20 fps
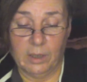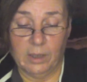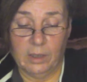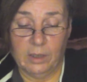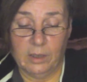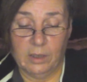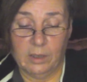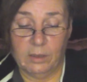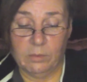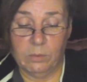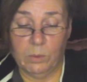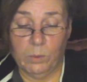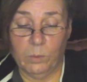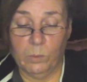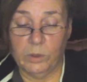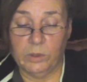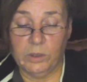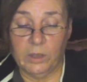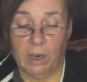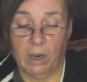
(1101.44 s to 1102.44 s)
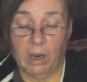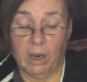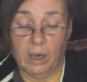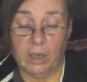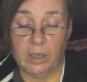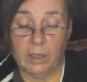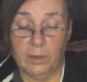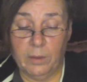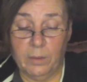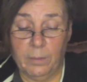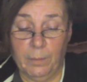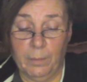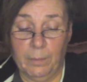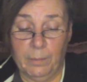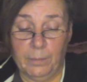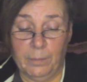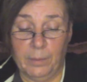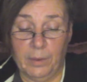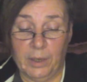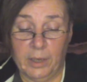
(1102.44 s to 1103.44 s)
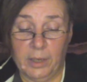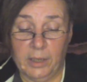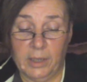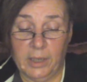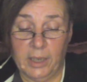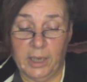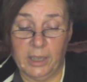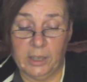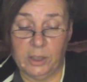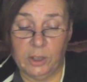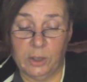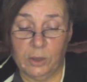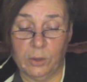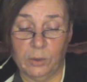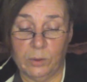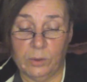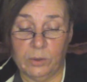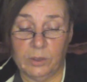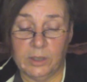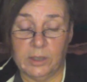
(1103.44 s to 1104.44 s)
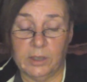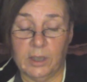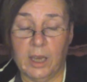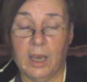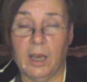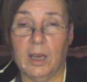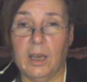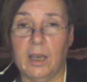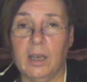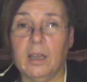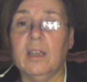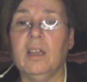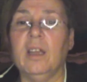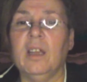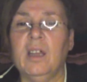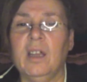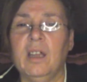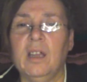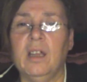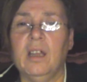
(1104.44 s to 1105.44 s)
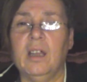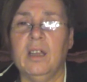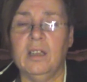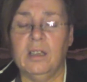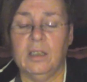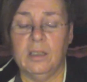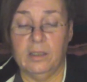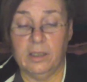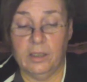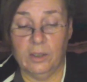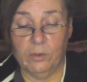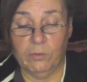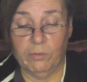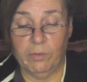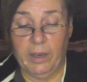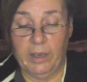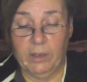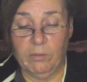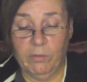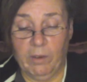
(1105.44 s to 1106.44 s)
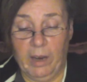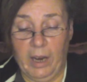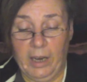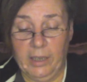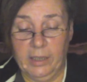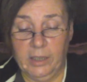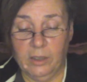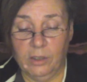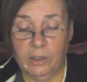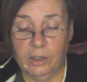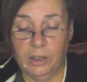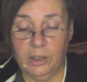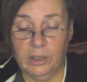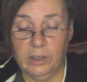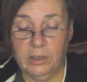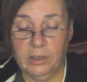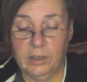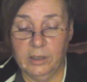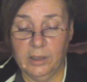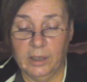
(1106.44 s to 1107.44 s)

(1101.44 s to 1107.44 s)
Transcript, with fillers: This one was hard, but I chose Little Red Riding Hood.